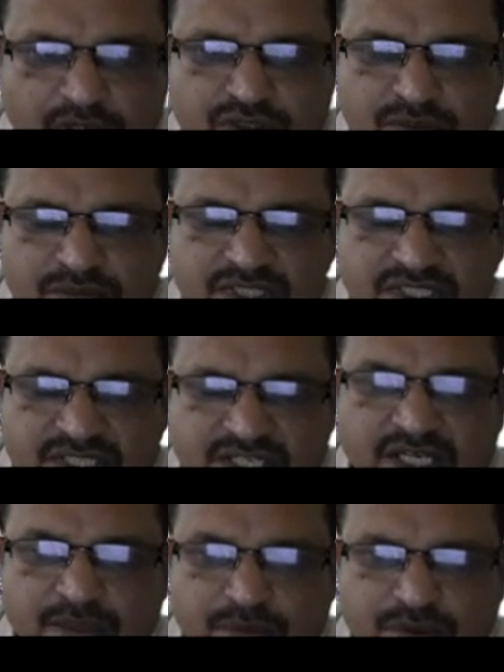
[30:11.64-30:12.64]
of this
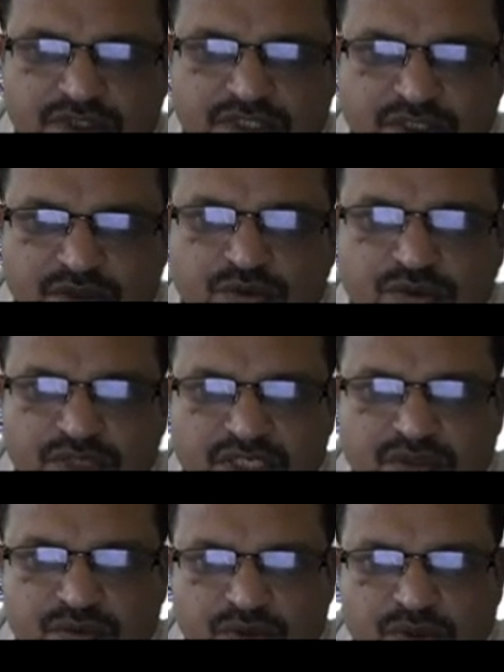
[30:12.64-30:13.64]
radial force, the two
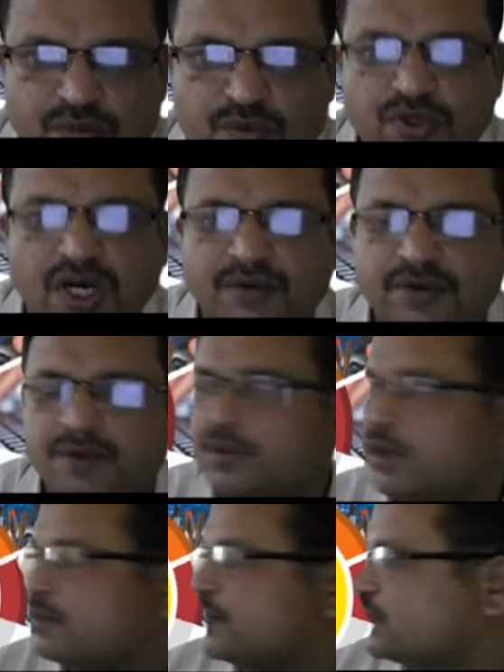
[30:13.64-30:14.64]
gears will move away
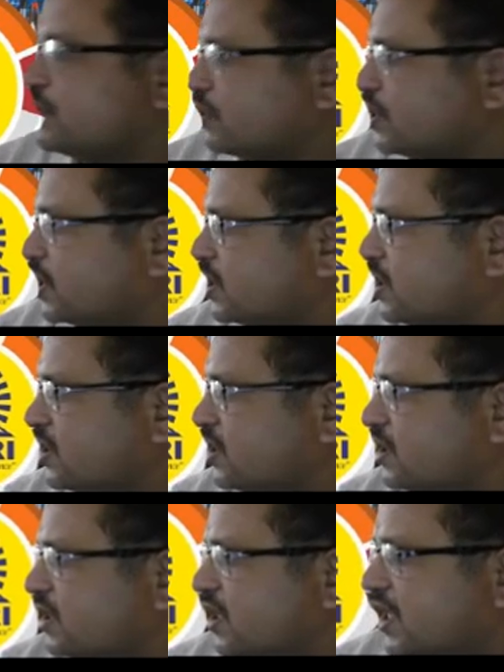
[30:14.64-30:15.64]
from each other,
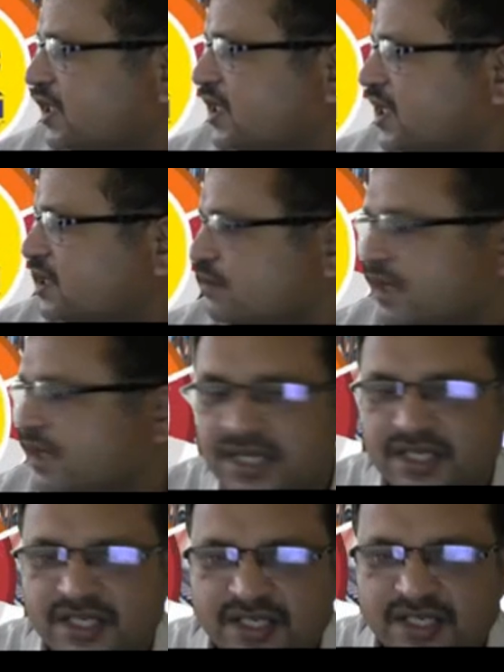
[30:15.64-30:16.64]
and that's why
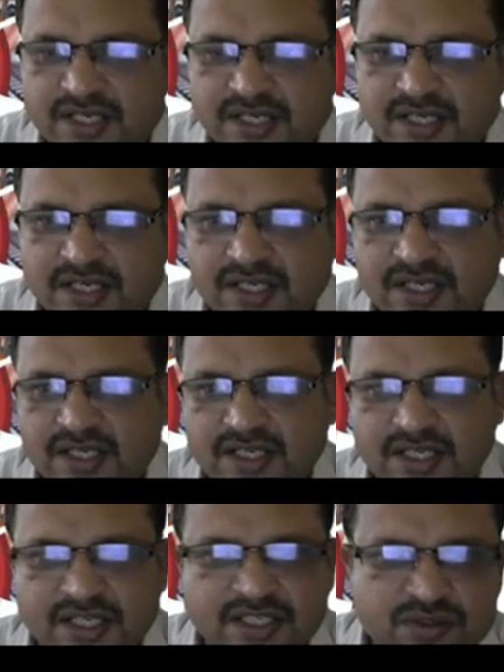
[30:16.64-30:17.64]

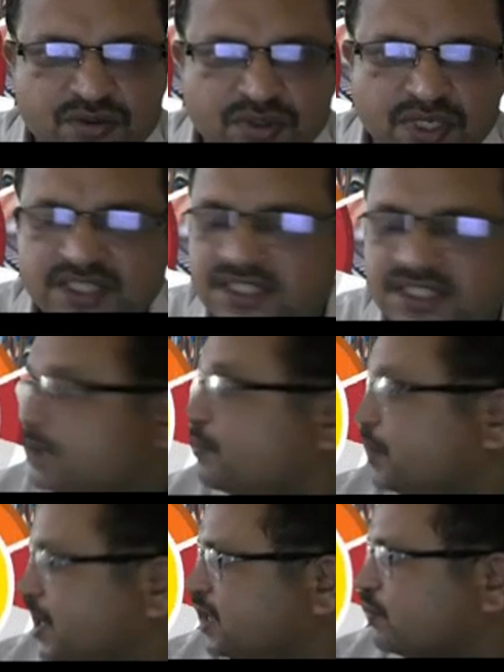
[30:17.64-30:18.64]
it is known as
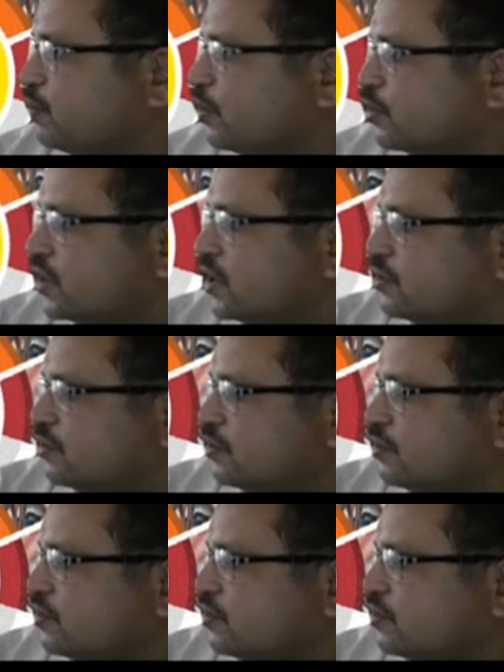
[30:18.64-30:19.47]
separating force also.